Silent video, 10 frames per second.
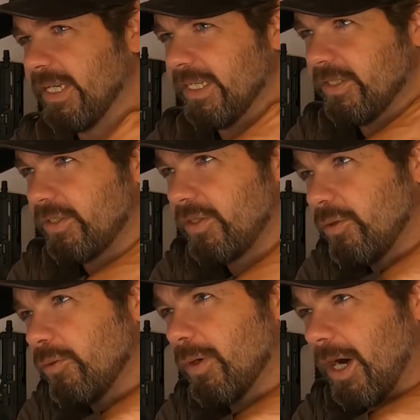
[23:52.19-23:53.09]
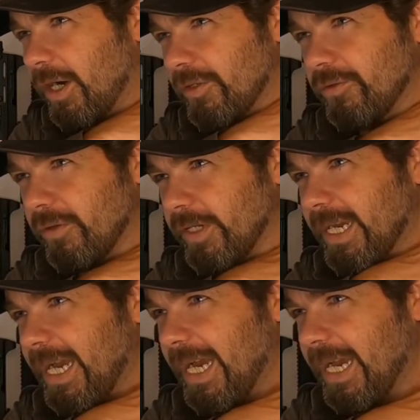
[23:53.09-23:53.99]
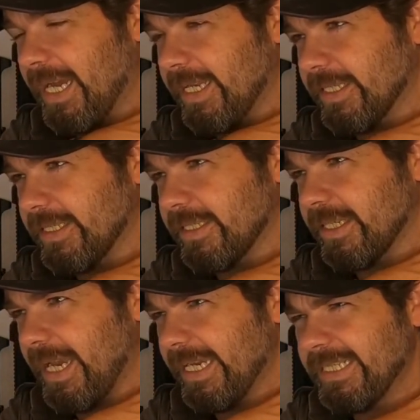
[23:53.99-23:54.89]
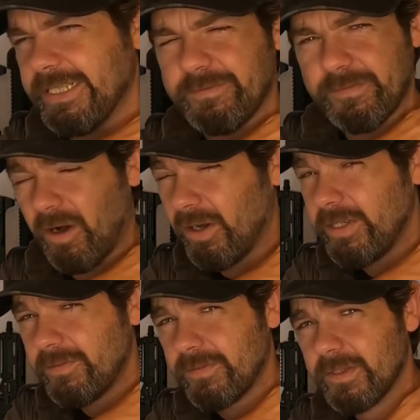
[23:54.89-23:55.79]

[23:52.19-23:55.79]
is $285.